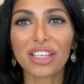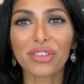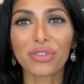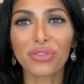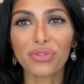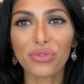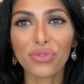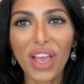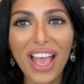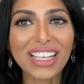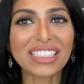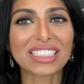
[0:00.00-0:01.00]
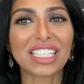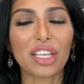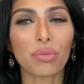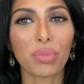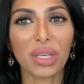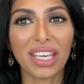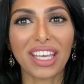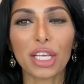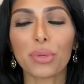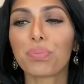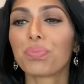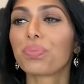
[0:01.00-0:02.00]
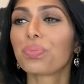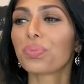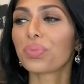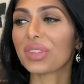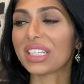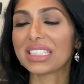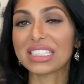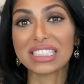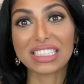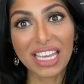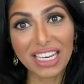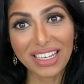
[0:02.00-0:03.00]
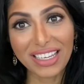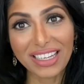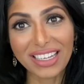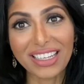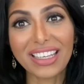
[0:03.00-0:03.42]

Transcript: Facts can be stated